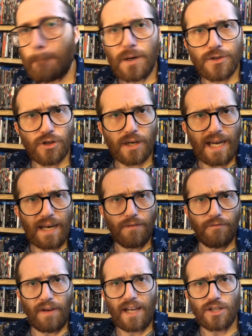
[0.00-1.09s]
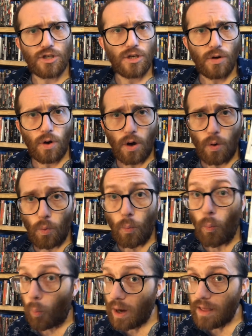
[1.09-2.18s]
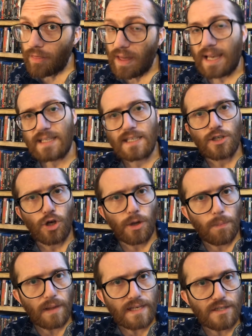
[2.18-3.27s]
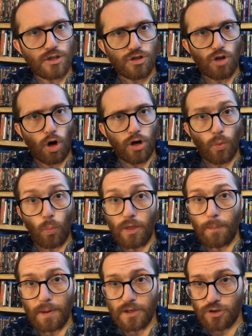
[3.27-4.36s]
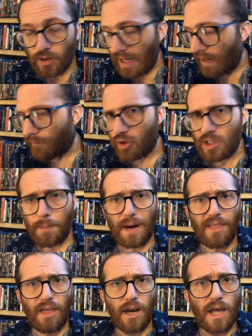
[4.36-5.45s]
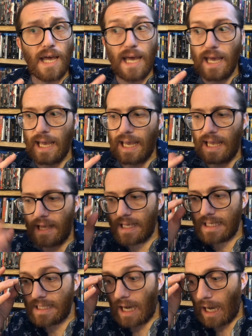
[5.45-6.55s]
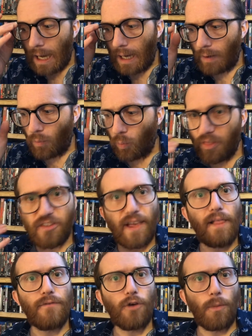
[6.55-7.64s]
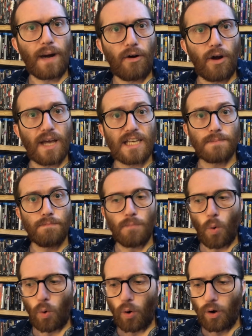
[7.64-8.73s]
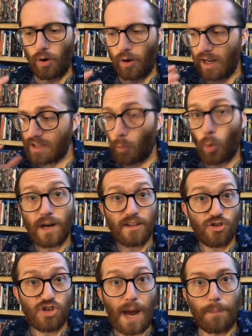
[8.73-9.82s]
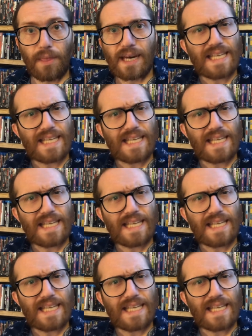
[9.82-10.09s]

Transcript: Buster Keaton fans, what do you think? Is this a good place to start with Buster Keaton for somebody that is, with the silent film era, is more into Chaplin?